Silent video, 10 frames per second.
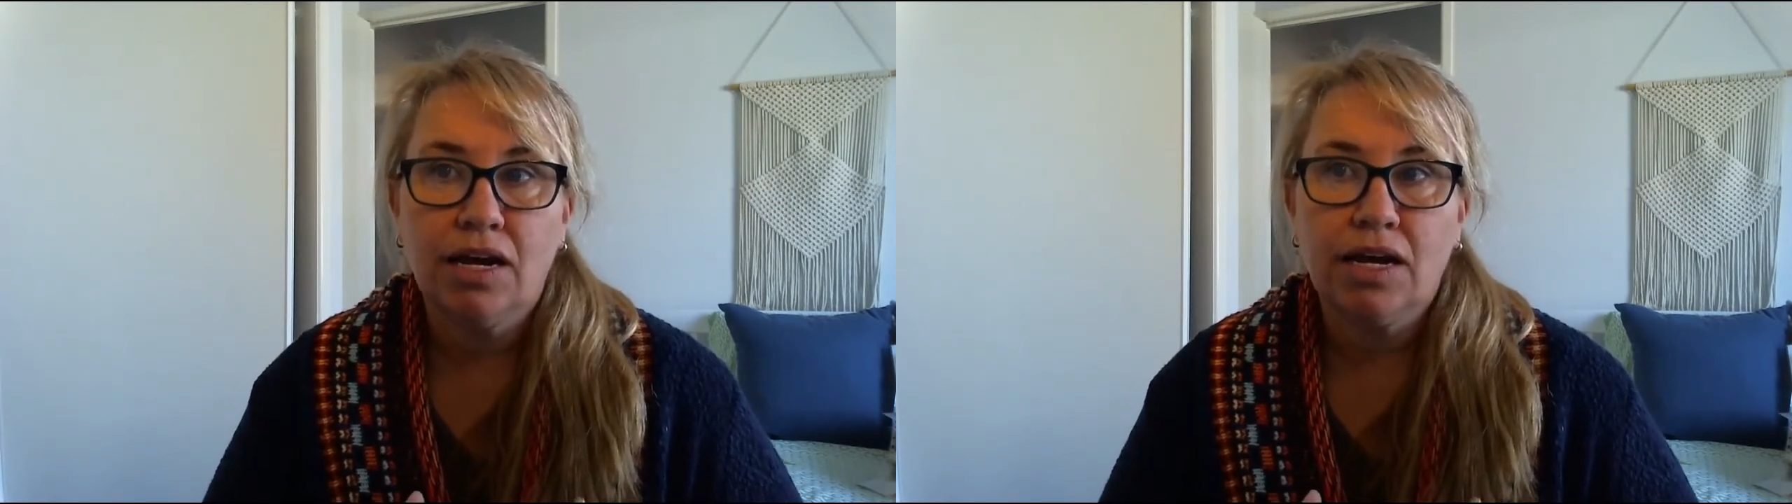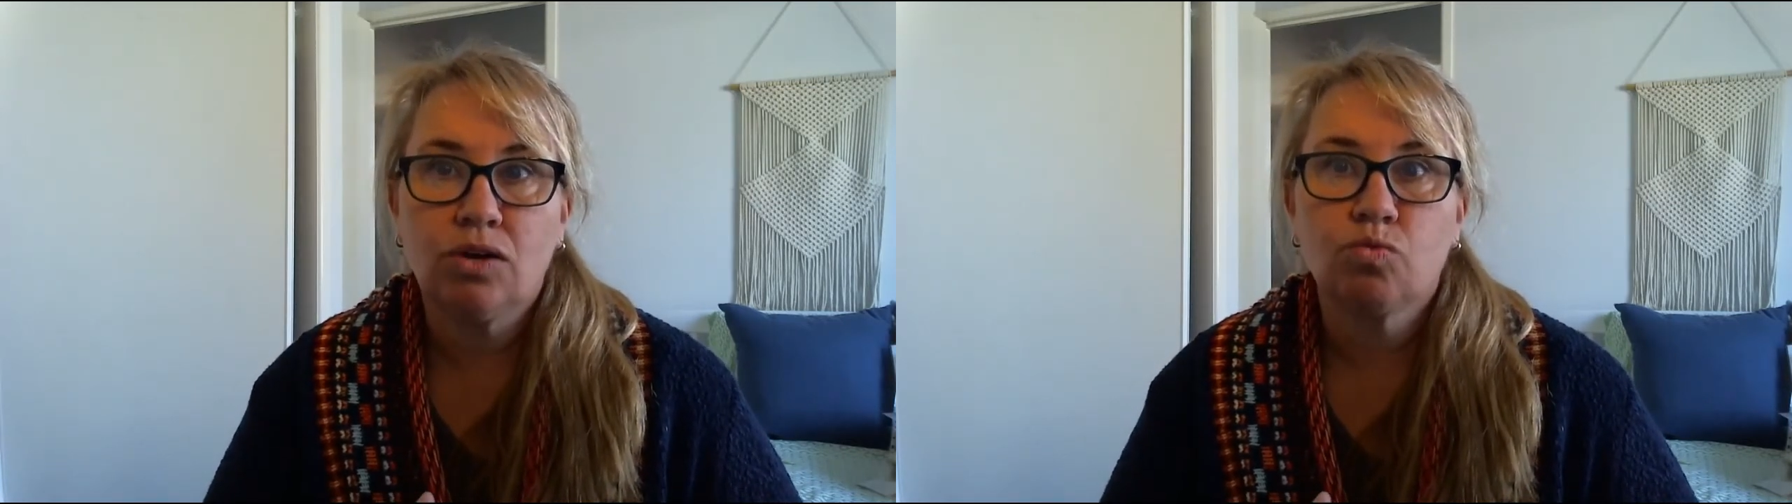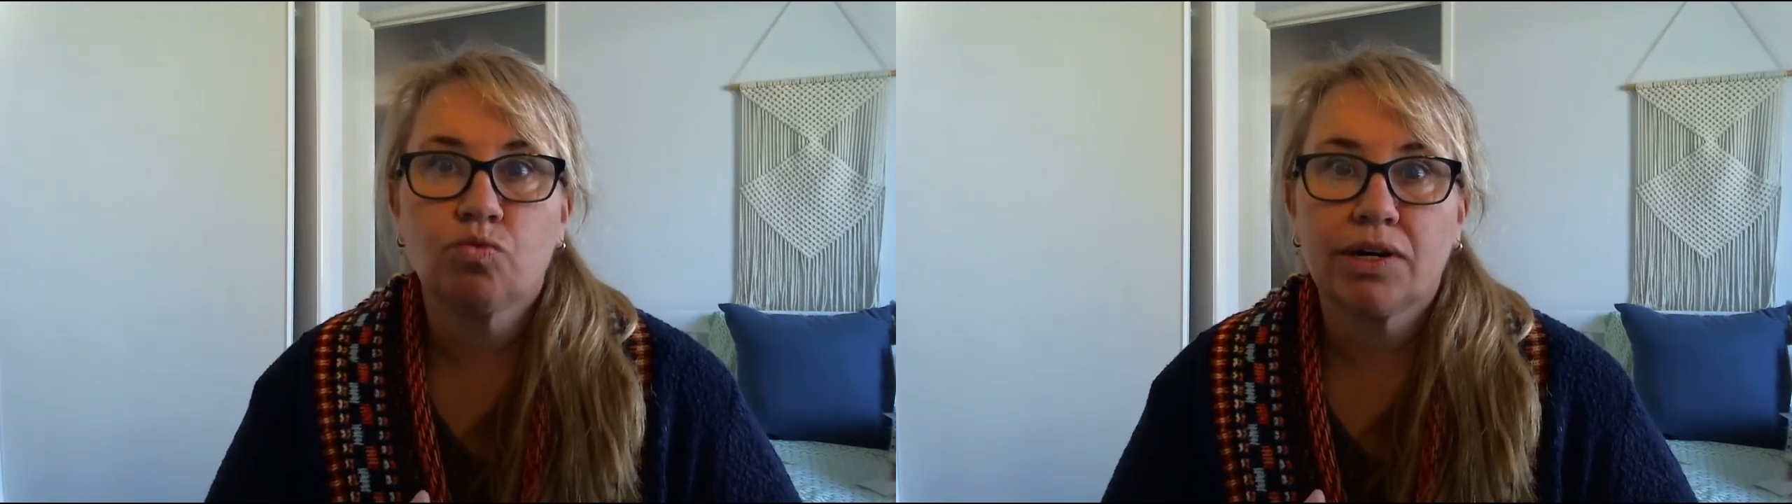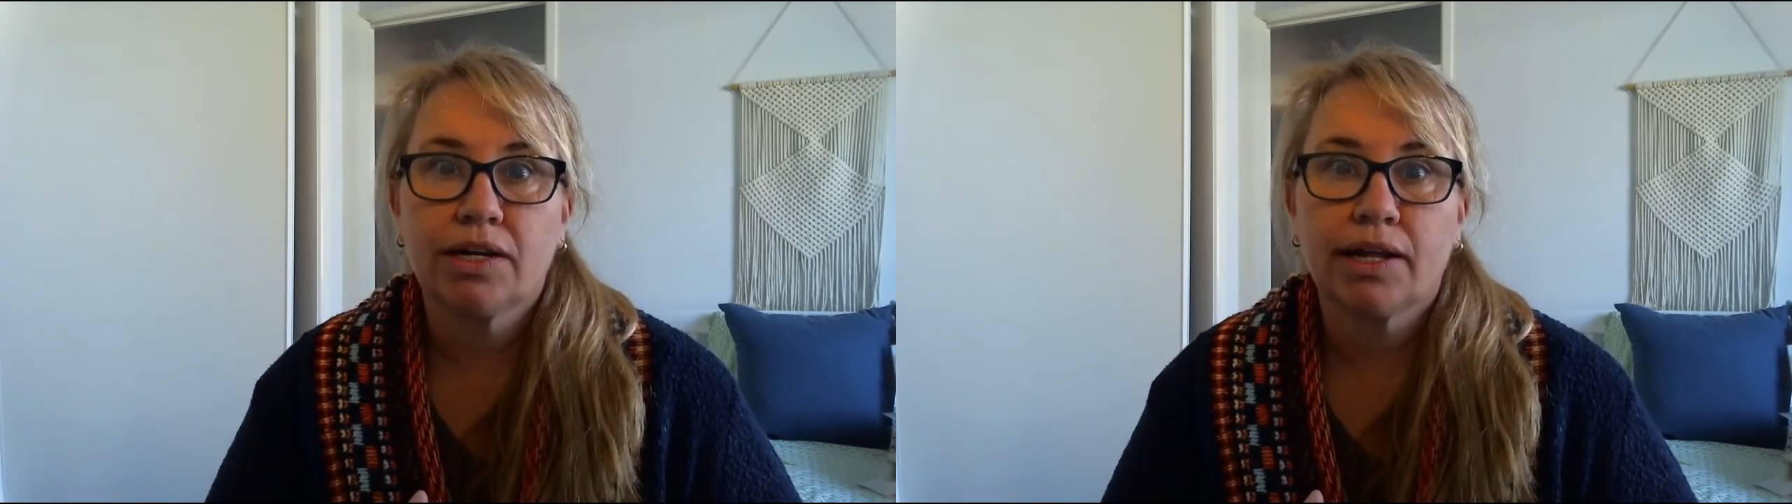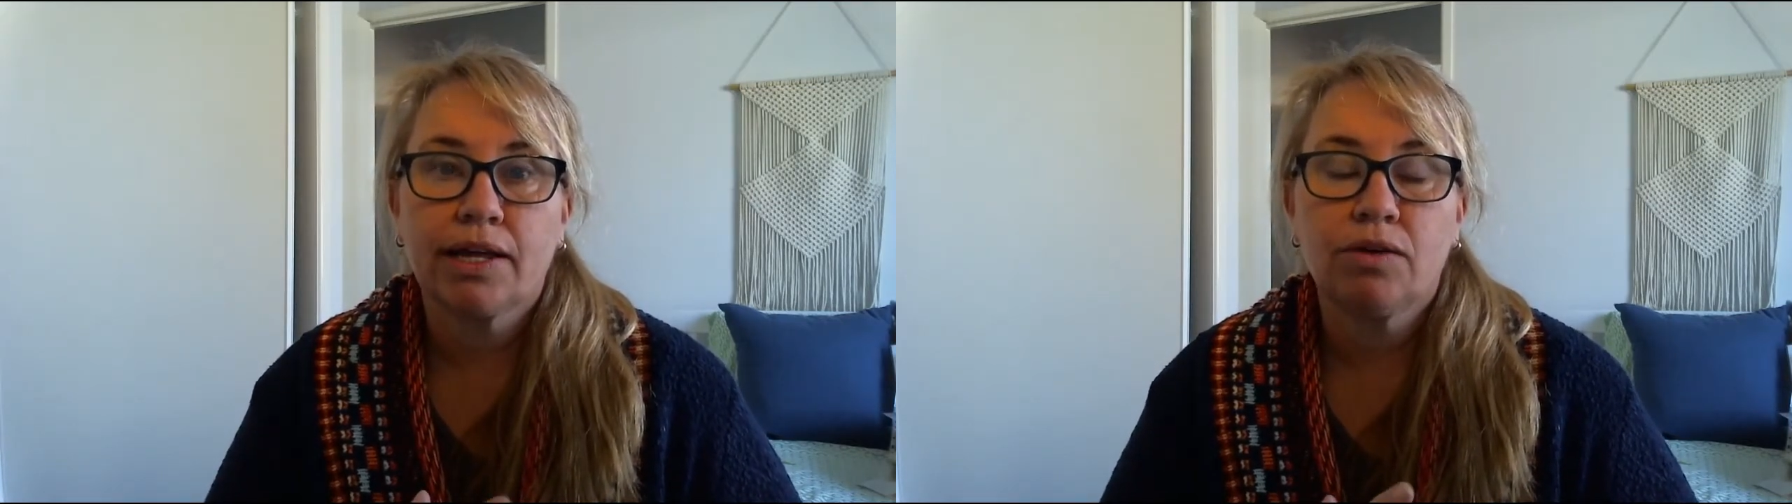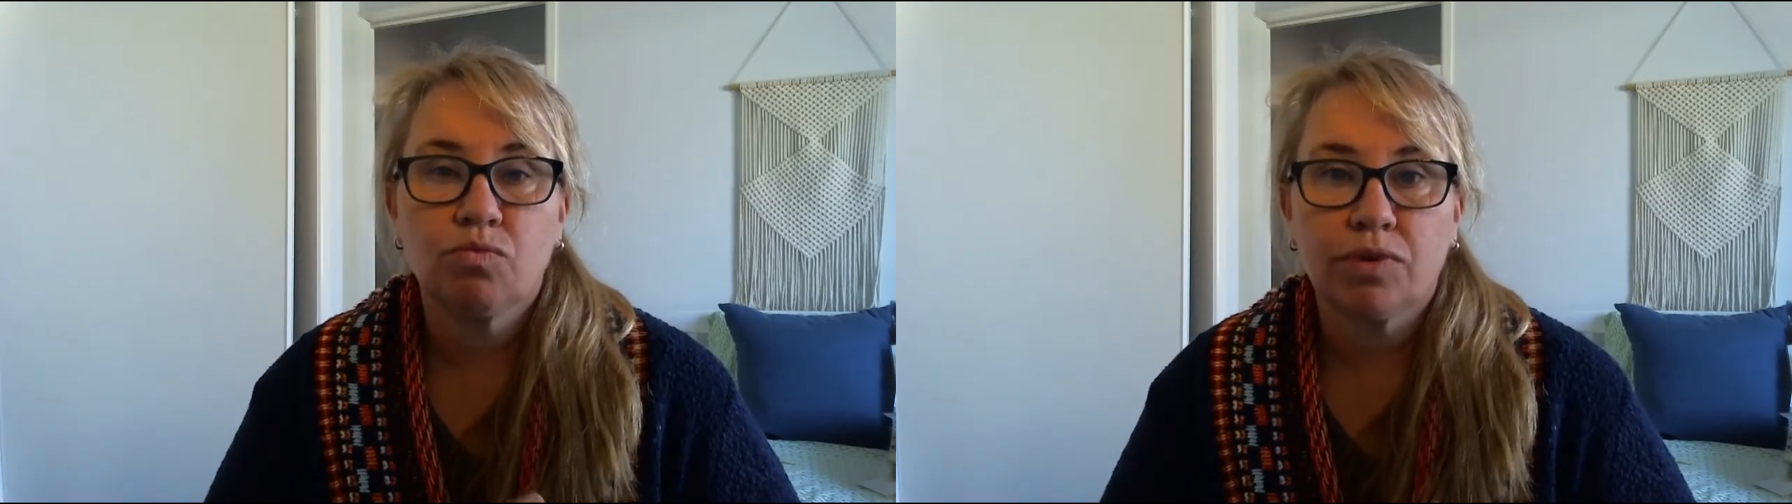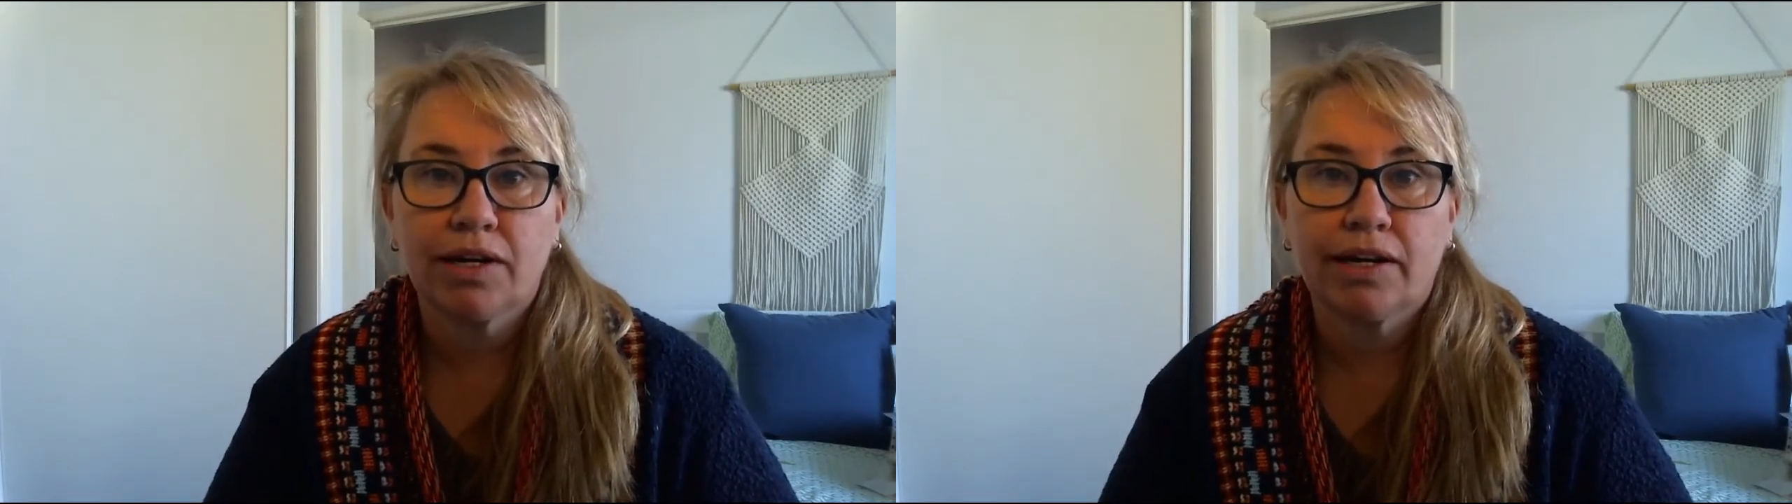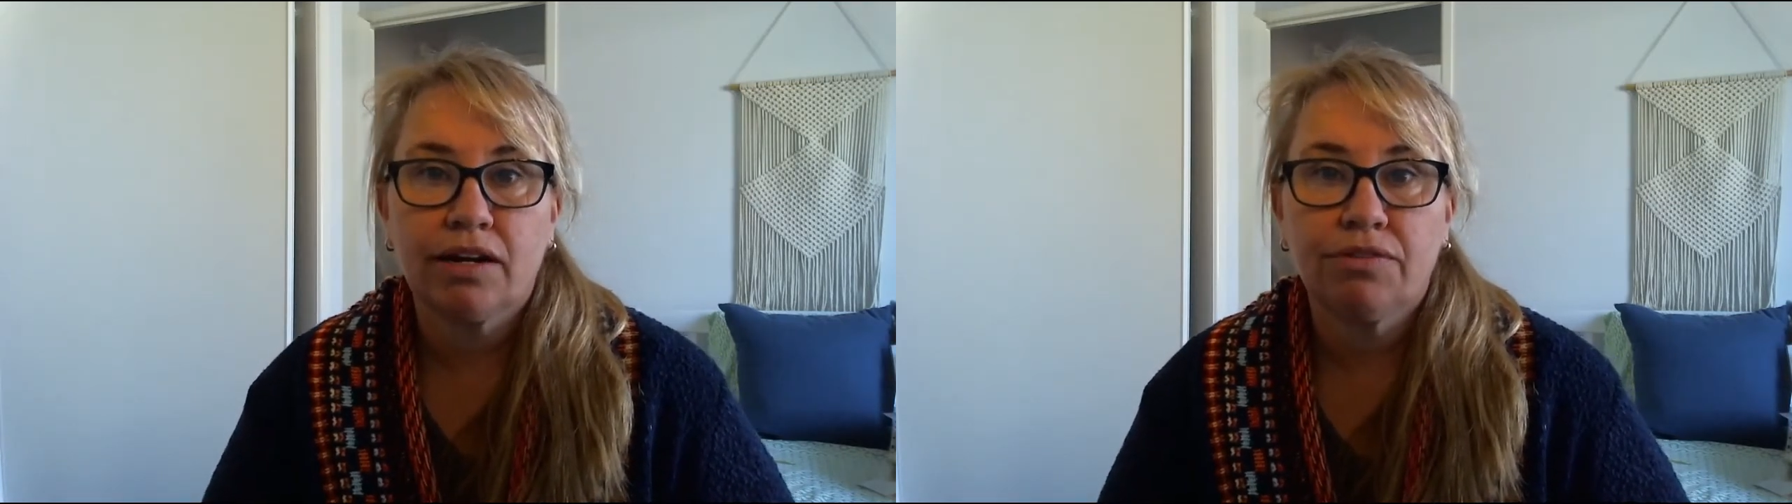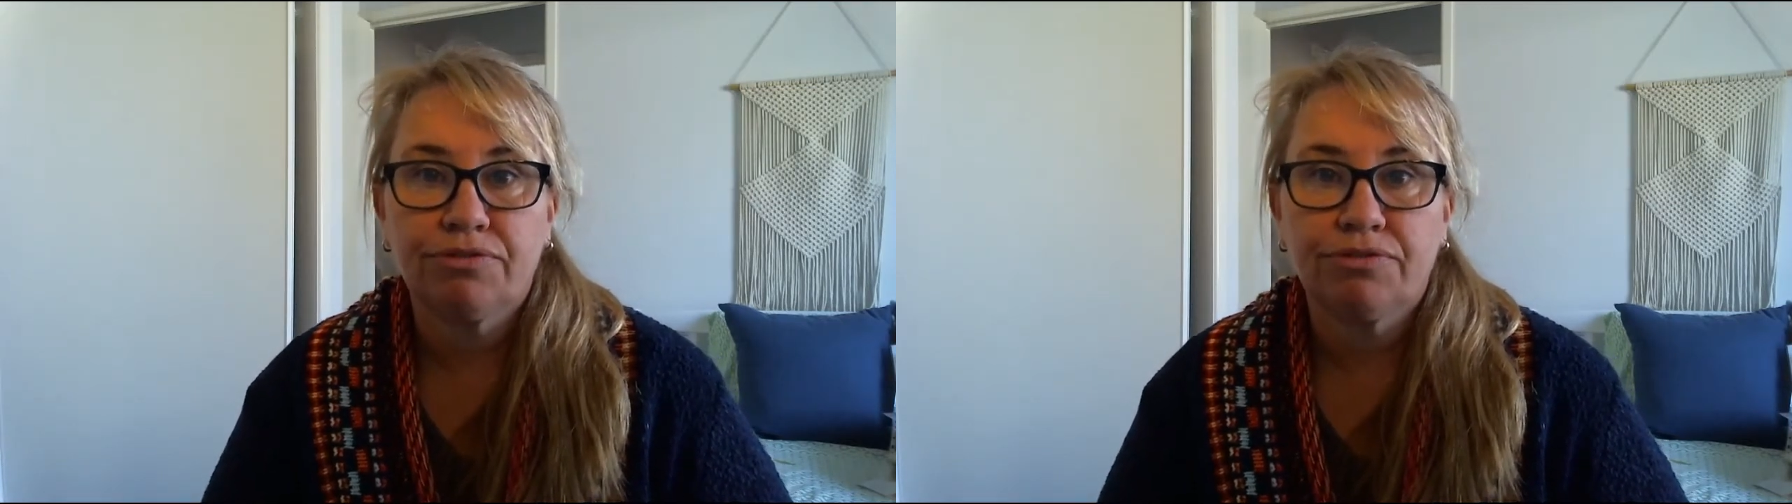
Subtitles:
in really